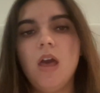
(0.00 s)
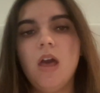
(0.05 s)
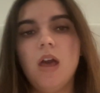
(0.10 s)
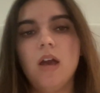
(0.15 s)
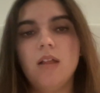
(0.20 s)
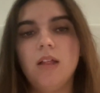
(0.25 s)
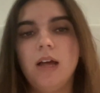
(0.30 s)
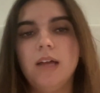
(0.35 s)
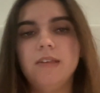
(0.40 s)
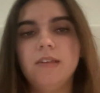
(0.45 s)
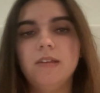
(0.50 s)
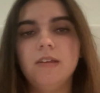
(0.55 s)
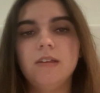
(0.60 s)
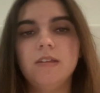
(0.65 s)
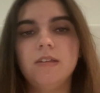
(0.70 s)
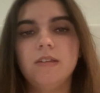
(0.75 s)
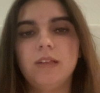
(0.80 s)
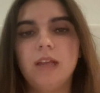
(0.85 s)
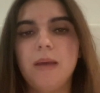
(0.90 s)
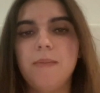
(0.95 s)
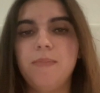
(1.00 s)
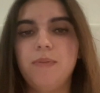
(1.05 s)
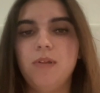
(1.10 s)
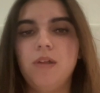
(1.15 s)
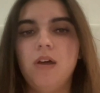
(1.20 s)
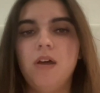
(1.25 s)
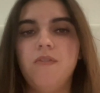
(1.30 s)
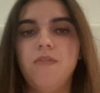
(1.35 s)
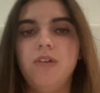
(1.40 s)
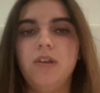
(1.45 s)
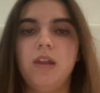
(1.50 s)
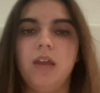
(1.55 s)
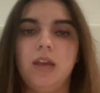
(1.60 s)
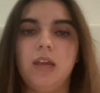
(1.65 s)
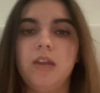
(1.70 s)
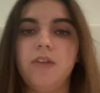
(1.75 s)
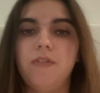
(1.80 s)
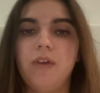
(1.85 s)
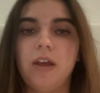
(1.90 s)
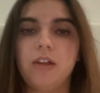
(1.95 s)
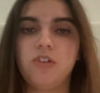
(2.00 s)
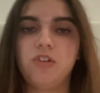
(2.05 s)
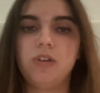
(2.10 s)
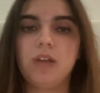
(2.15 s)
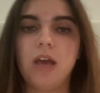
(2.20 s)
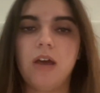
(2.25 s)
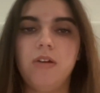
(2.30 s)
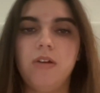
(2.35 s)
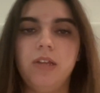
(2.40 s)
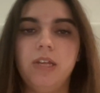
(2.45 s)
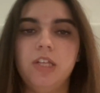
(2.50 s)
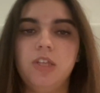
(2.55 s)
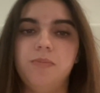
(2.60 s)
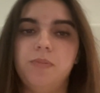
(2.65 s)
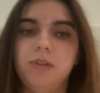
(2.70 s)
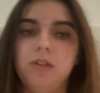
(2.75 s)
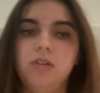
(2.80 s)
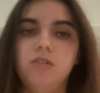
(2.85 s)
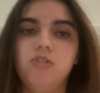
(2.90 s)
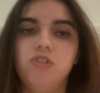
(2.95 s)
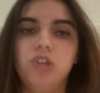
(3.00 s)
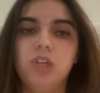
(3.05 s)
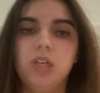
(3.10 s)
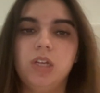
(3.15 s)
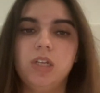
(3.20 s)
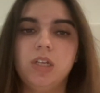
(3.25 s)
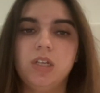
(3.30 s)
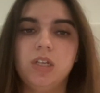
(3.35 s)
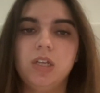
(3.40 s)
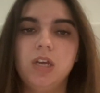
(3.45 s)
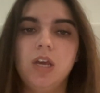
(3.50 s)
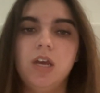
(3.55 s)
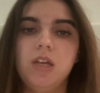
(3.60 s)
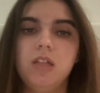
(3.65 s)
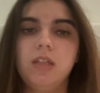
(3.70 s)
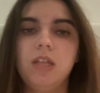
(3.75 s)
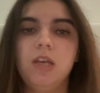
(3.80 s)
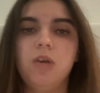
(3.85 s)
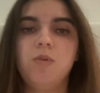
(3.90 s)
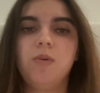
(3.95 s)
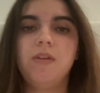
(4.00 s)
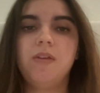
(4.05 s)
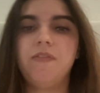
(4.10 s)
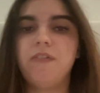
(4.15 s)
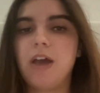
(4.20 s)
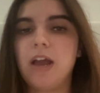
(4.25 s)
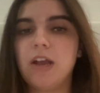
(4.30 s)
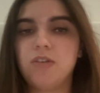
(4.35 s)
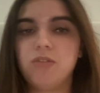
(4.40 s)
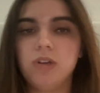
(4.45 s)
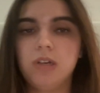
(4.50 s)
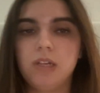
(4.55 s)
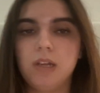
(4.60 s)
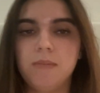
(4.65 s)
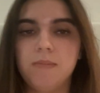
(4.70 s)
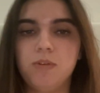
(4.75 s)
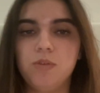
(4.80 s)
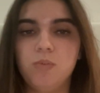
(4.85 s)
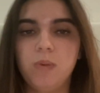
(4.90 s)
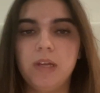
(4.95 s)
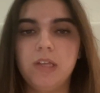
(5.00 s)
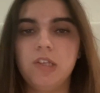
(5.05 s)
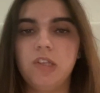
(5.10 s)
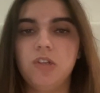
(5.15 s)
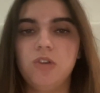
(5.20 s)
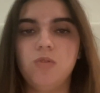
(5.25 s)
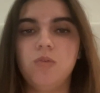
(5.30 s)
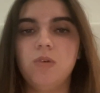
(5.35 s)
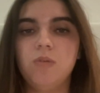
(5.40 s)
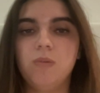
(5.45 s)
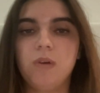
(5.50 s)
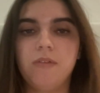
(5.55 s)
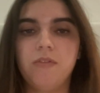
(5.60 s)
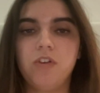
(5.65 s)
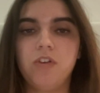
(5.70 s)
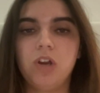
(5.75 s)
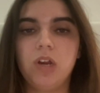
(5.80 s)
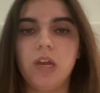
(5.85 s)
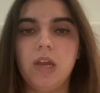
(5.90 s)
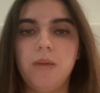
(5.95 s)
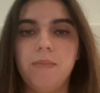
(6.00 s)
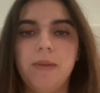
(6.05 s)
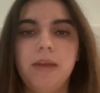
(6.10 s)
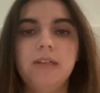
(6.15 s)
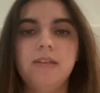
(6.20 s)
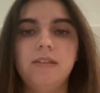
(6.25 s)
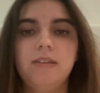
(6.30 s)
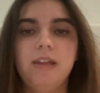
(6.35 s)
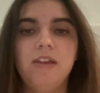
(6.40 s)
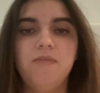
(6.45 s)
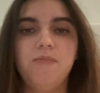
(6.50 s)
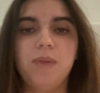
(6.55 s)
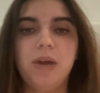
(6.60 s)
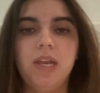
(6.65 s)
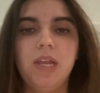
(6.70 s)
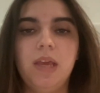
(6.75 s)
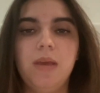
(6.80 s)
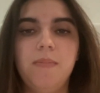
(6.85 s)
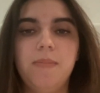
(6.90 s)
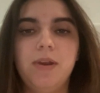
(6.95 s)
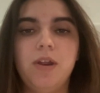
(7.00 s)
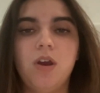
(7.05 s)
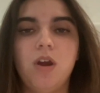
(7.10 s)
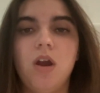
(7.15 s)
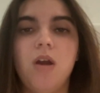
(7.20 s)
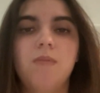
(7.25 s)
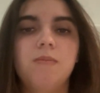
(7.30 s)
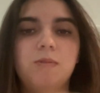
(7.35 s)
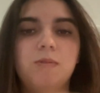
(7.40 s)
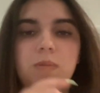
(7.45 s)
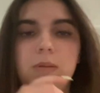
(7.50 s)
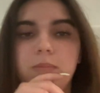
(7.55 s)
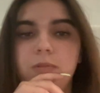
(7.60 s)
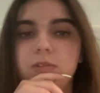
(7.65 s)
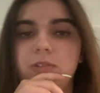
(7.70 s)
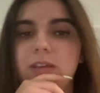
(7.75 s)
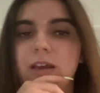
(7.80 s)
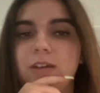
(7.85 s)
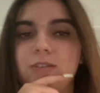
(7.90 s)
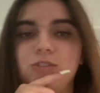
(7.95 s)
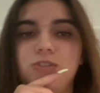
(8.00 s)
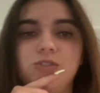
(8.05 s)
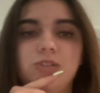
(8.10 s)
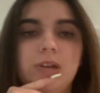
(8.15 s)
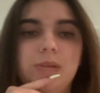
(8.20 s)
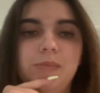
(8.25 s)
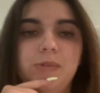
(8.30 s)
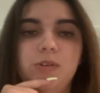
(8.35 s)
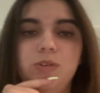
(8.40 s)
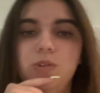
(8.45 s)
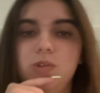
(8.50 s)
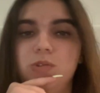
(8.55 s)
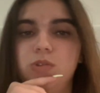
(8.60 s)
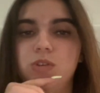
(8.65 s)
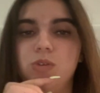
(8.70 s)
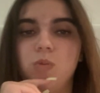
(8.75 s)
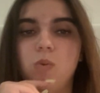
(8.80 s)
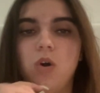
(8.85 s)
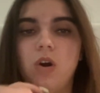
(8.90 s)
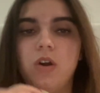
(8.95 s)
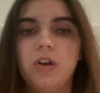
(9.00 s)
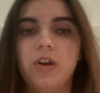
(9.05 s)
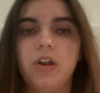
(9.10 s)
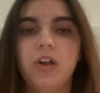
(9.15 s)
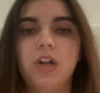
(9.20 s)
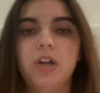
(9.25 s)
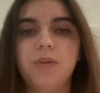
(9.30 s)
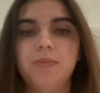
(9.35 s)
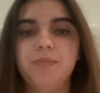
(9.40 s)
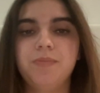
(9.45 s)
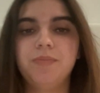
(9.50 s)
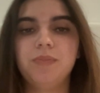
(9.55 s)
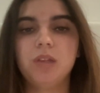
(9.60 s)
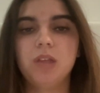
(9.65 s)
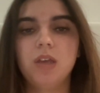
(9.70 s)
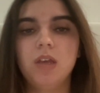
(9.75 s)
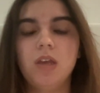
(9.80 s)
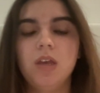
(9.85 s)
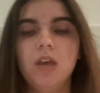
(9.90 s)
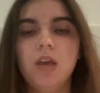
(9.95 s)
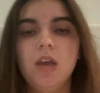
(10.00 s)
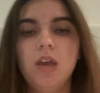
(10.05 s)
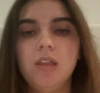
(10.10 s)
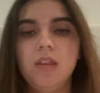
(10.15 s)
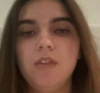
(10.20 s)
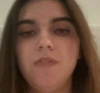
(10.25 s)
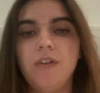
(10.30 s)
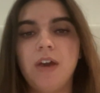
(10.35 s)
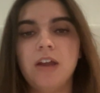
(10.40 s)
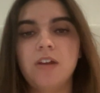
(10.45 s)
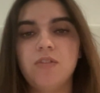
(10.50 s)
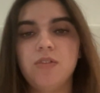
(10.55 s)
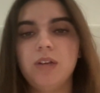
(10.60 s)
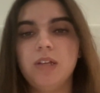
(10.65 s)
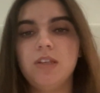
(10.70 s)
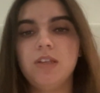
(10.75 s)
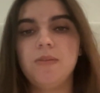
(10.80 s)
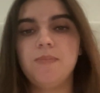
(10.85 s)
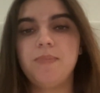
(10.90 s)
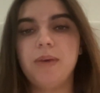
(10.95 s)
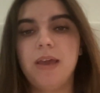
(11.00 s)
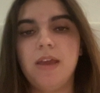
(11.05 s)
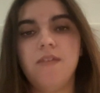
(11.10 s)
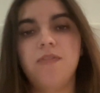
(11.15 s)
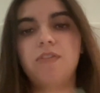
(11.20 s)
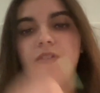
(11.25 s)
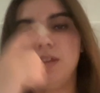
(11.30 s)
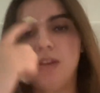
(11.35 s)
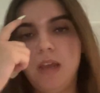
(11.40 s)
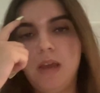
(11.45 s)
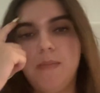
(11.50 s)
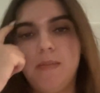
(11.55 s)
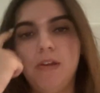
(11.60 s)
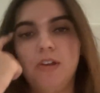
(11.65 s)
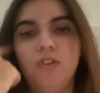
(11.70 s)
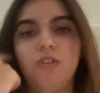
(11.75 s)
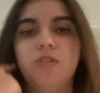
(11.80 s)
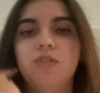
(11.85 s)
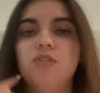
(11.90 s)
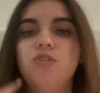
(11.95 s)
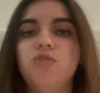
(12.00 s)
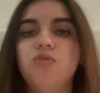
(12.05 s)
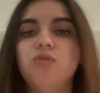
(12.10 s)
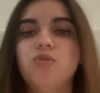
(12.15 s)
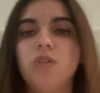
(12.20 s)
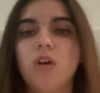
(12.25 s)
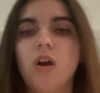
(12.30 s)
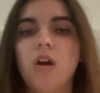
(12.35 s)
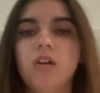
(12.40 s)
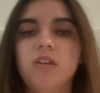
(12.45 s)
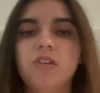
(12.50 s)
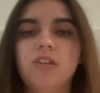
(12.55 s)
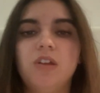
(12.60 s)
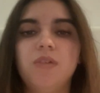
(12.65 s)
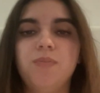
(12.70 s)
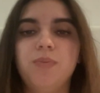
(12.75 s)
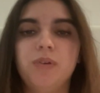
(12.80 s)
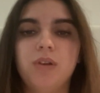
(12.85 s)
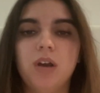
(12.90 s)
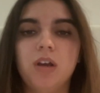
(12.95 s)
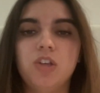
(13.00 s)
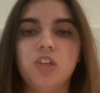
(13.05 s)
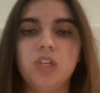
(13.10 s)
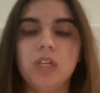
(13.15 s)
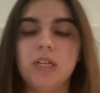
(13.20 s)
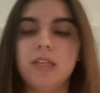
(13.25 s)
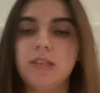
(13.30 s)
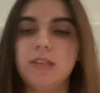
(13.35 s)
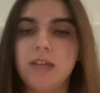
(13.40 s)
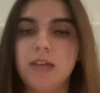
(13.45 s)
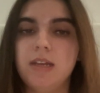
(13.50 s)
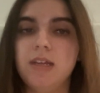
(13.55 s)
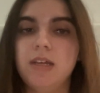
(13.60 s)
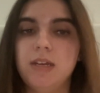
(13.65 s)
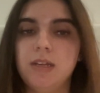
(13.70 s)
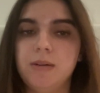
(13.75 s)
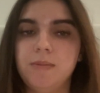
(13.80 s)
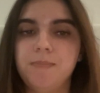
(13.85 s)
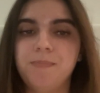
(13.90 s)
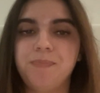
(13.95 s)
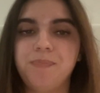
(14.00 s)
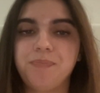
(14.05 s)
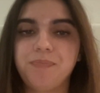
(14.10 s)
A classic example of a negative externality is pollution. Like when a factory dumps waste into a river, it might save money, but it harms people downstream who use the water. The factory isn't paying for the damage, so the true cost of production is hidden.